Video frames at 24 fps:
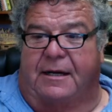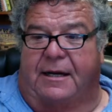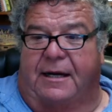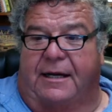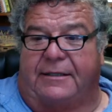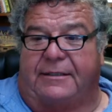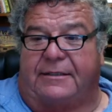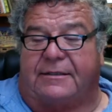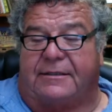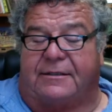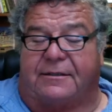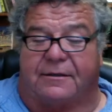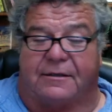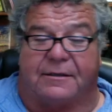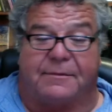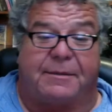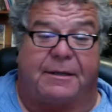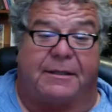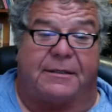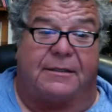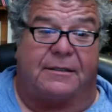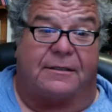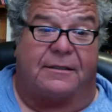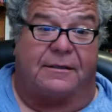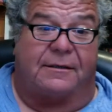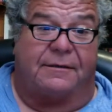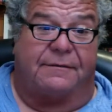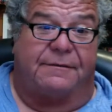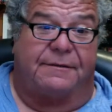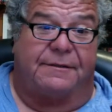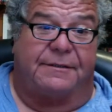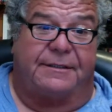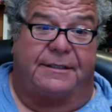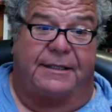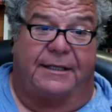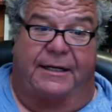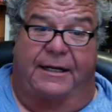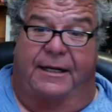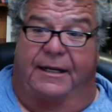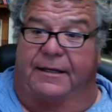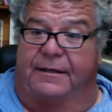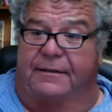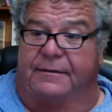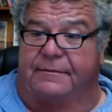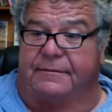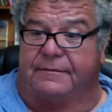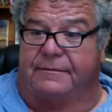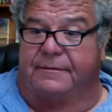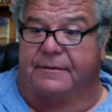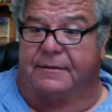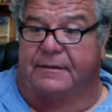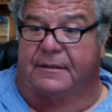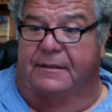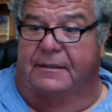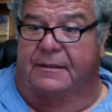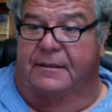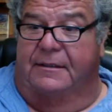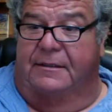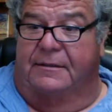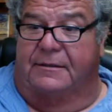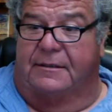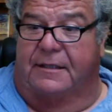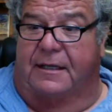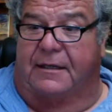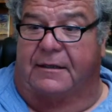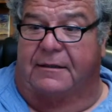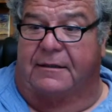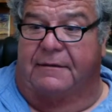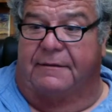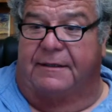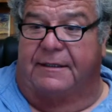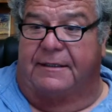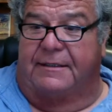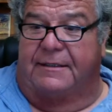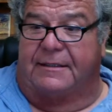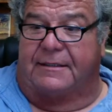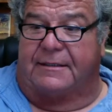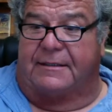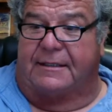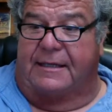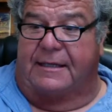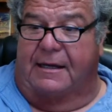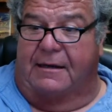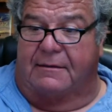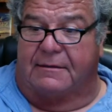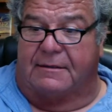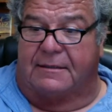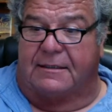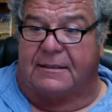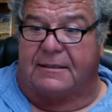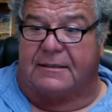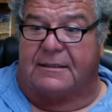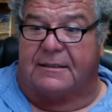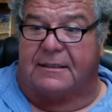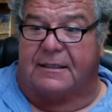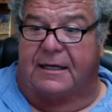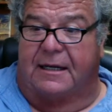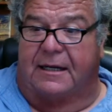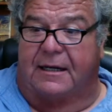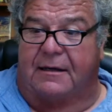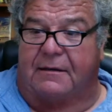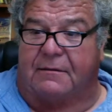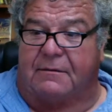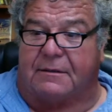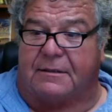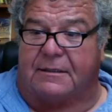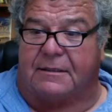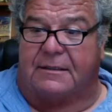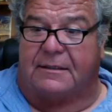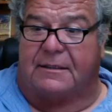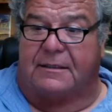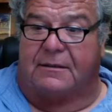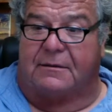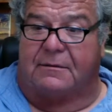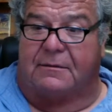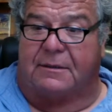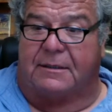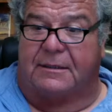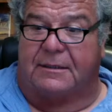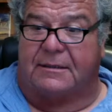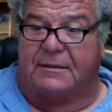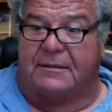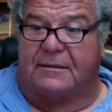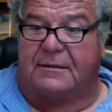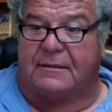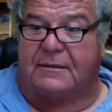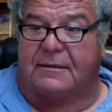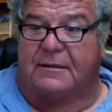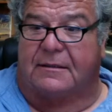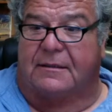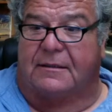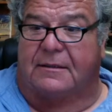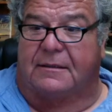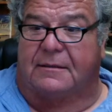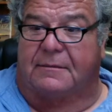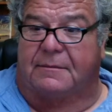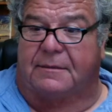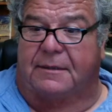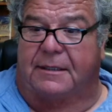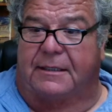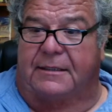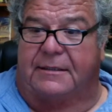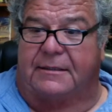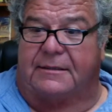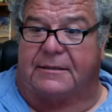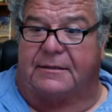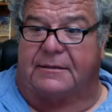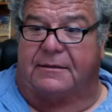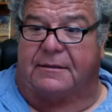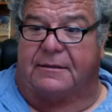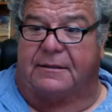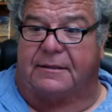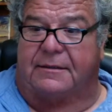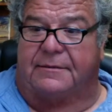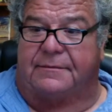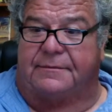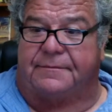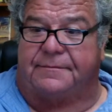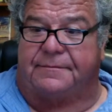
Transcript: I just heard about the curfew today. So I don't know if they just announced it today or what the deal was, but I just heard it.